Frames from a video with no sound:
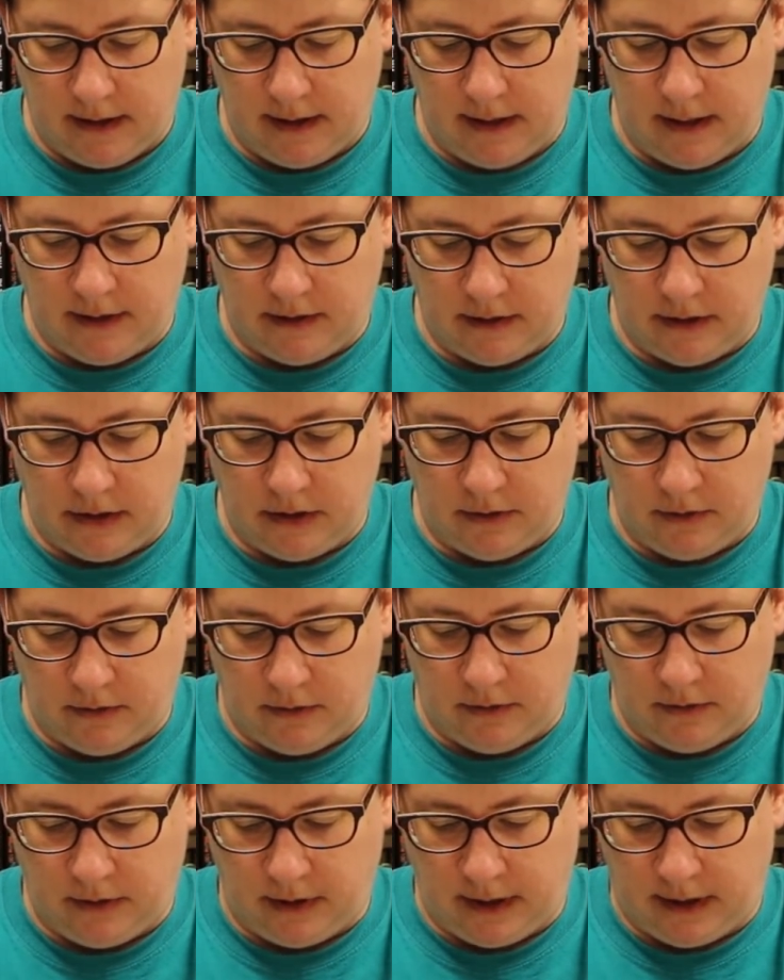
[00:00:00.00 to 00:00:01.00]

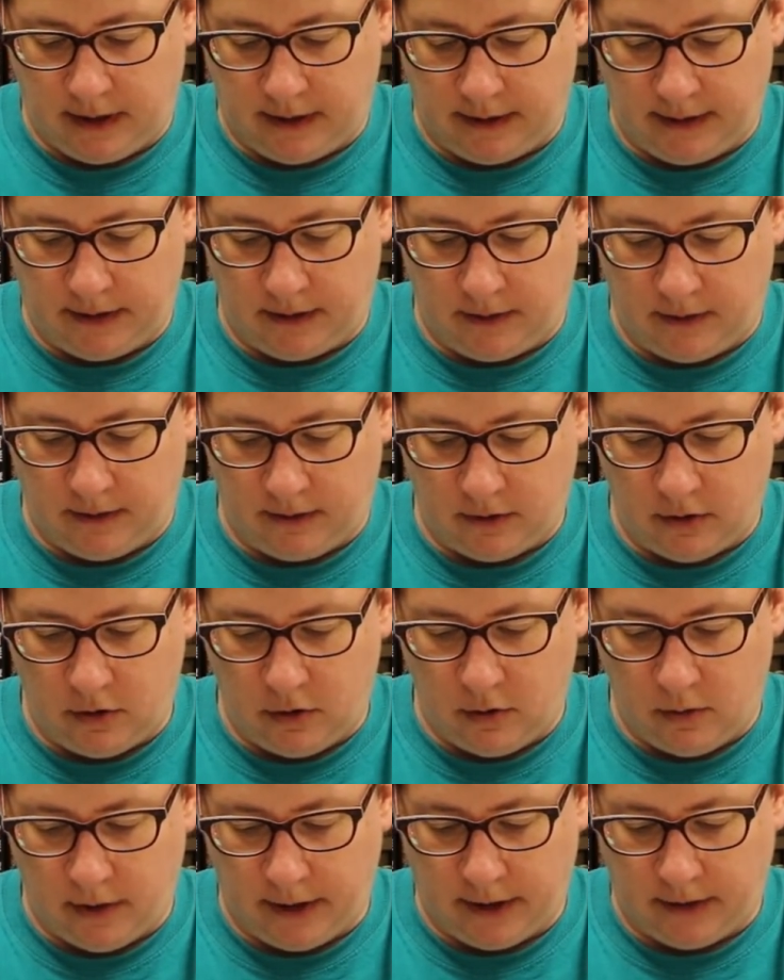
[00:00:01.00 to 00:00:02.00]
into a little
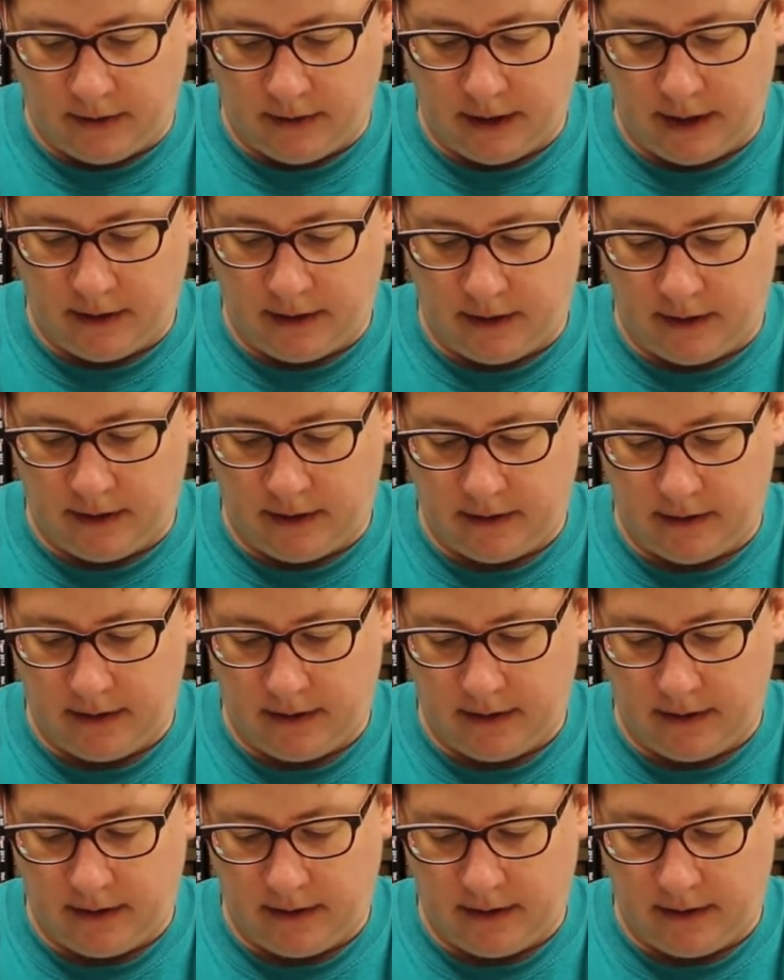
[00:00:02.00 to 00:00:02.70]
coil here,